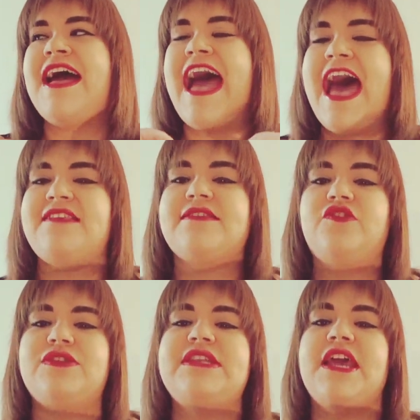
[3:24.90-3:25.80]
asked
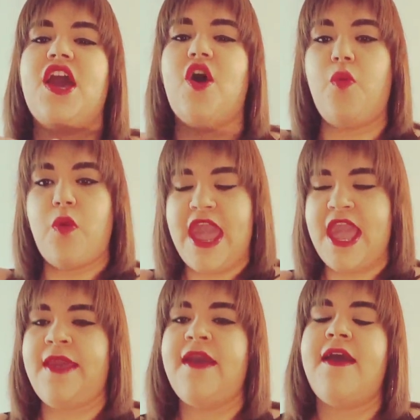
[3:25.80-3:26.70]
to stay
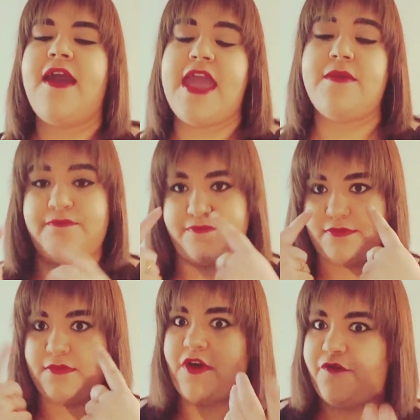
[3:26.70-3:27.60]
away. And
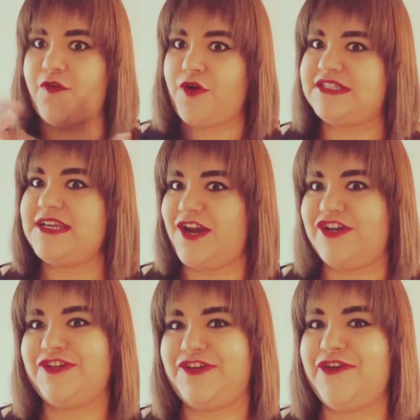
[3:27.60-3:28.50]
of course there
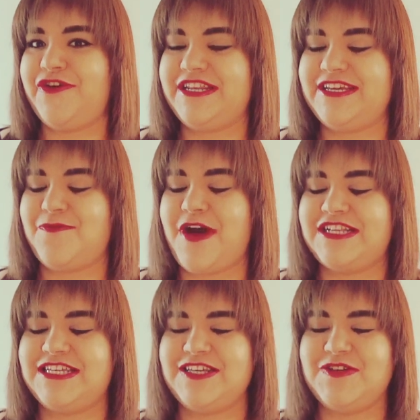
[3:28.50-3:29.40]
are security
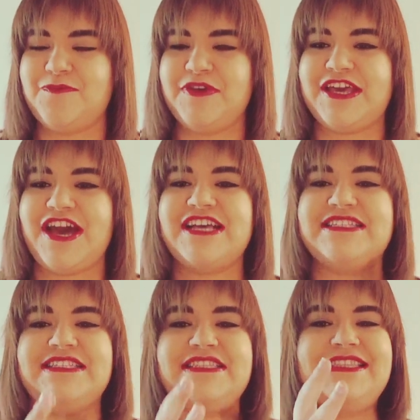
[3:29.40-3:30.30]
watching you
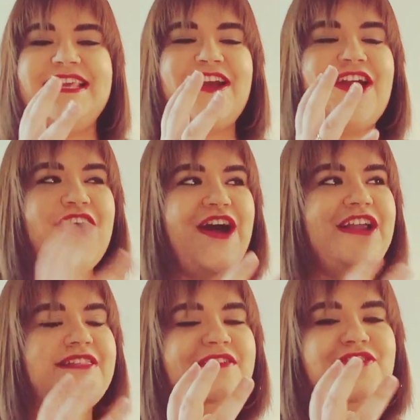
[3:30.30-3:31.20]
because there
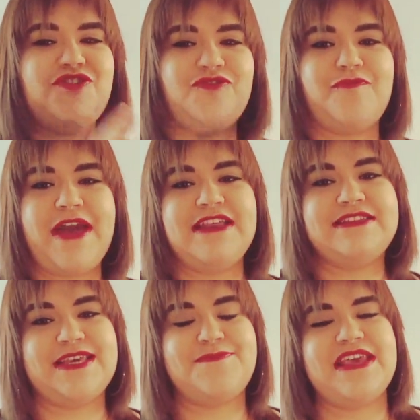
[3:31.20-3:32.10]
are the true
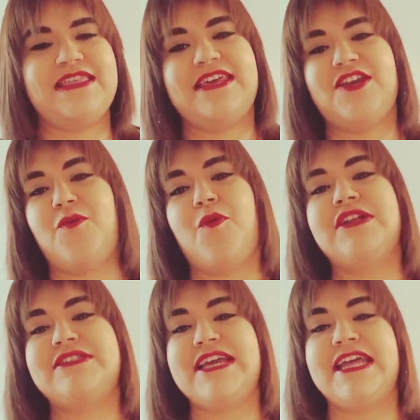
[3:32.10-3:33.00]
manuscripts and they don't
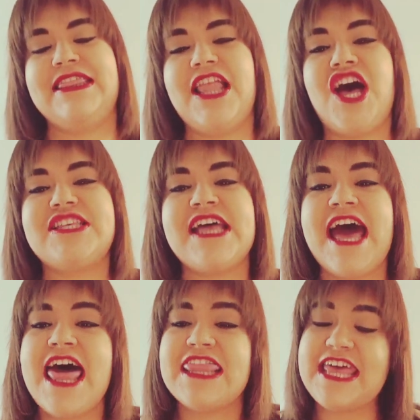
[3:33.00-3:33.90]
want to get lost.
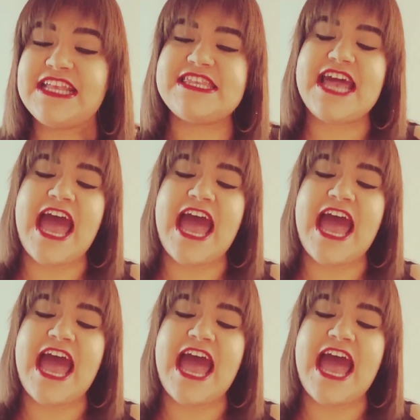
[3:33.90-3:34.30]
That's the